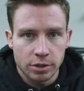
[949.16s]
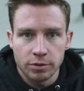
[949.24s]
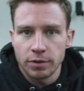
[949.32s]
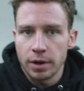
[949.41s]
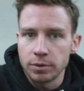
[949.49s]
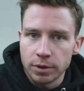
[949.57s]

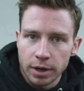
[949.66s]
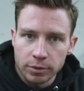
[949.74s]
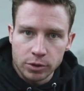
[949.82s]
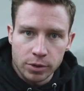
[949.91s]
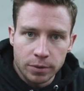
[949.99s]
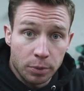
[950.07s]
of how
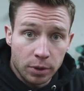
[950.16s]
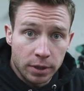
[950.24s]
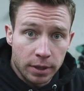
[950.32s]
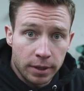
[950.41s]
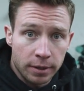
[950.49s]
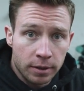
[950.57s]
to put it
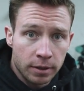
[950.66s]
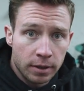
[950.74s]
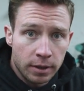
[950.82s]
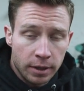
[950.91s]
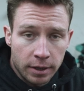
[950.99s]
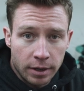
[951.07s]
in
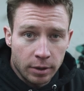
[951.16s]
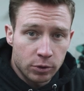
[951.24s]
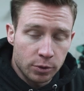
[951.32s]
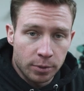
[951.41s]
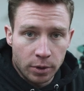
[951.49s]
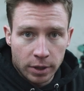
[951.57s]
and how
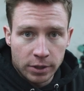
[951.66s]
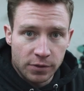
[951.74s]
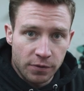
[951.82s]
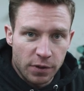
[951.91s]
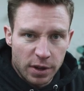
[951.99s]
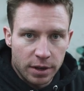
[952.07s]
to more or less
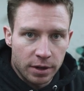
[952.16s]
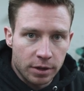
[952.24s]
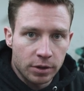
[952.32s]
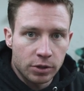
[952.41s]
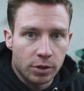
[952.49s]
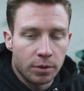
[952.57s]
fit it
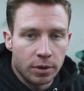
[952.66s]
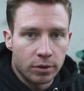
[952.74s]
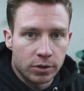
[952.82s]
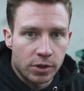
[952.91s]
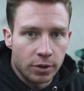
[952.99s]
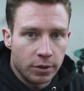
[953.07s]
so it
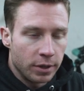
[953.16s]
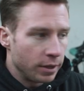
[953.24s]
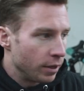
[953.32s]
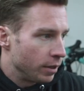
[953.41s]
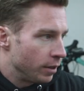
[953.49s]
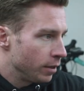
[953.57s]
looks good
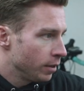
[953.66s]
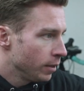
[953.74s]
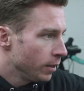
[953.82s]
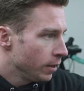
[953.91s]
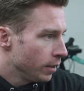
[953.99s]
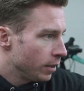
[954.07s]

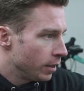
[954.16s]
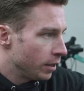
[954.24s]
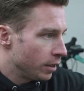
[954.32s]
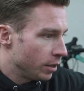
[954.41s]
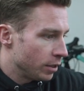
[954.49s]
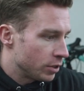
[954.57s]

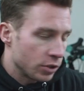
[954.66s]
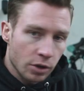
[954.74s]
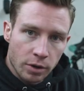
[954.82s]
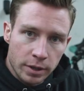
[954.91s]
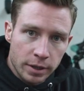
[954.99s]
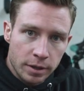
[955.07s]
and it's
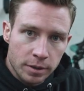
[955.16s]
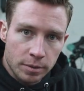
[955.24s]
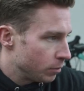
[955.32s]
solid.